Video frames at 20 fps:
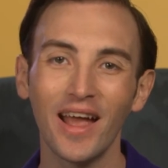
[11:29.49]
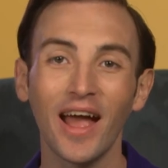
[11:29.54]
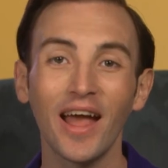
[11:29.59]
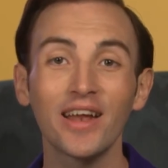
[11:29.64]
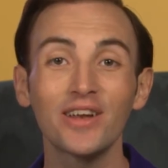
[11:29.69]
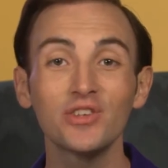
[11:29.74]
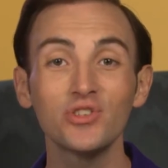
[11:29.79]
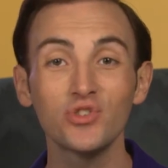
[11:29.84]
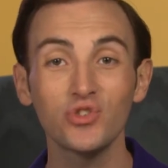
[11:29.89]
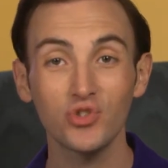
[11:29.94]

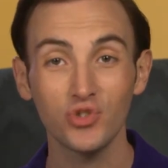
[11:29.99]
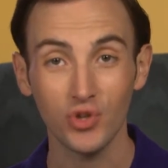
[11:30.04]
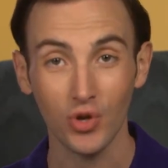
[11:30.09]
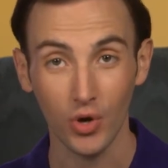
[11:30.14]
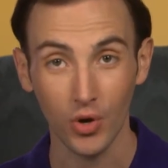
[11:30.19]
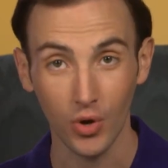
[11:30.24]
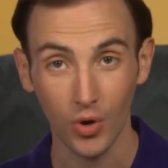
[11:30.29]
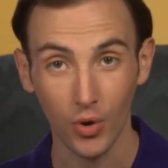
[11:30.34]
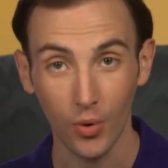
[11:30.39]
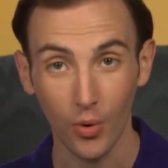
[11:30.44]
and so
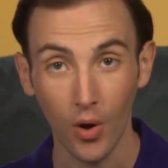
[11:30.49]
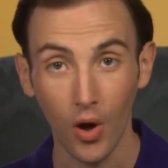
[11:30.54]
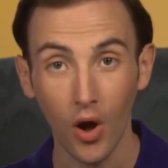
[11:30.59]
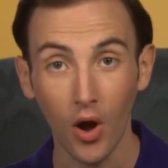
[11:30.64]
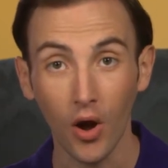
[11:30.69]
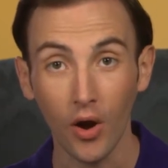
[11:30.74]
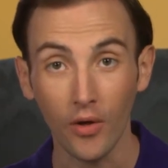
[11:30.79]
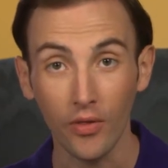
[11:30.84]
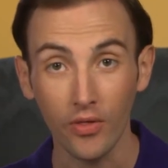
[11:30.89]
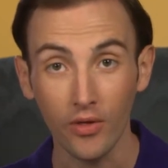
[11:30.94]

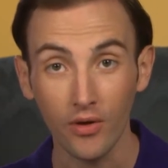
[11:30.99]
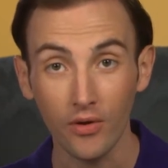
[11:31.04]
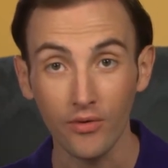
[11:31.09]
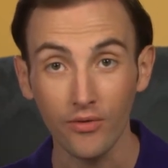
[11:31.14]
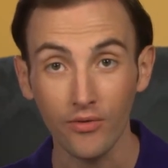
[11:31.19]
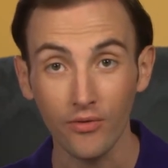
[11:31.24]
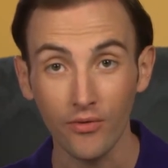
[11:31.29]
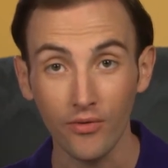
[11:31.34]
are the